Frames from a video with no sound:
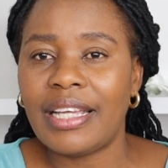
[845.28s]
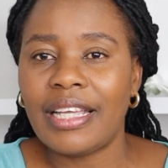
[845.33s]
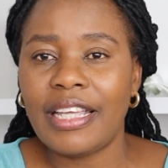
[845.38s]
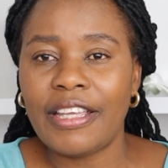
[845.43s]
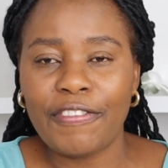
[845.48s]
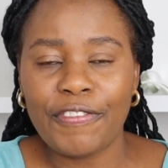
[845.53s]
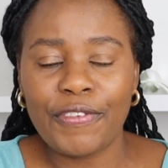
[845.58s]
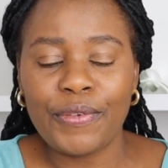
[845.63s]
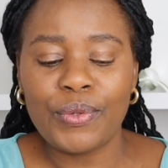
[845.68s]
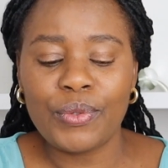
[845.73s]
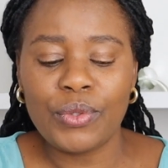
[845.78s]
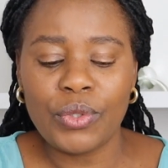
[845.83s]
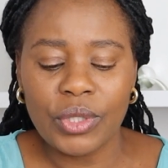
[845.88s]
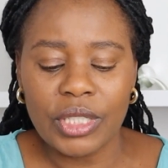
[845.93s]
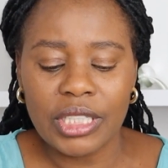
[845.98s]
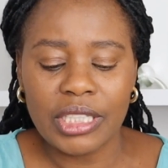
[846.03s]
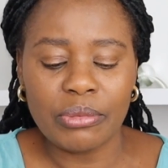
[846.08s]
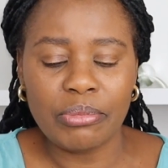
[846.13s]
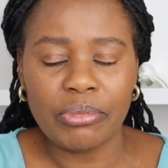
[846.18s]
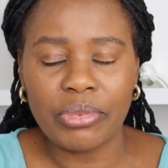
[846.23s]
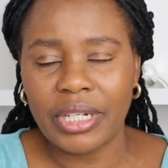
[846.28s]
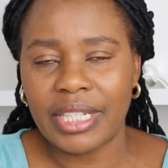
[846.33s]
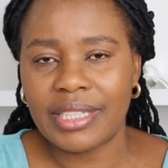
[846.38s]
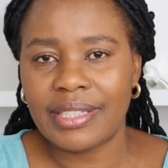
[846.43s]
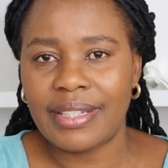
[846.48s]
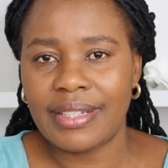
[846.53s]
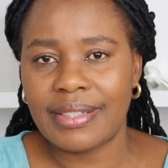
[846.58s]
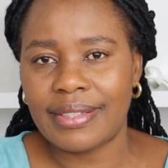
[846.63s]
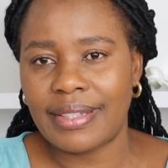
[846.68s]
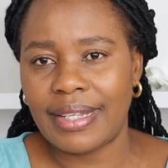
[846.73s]
if you don't
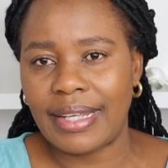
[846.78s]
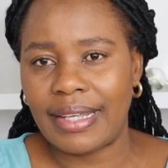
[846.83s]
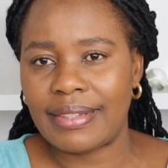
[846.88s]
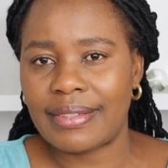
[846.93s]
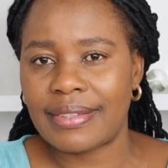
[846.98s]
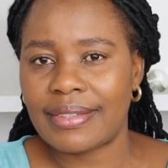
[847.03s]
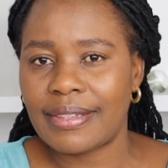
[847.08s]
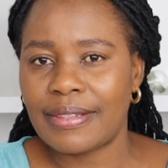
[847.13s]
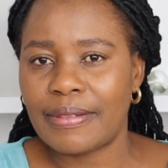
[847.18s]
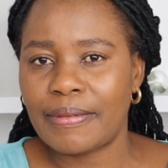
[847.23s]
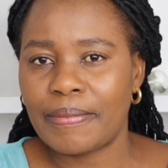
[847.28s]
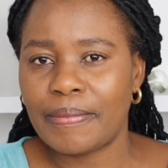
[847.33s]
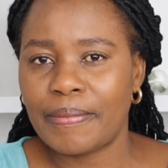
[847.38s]
embrace these things.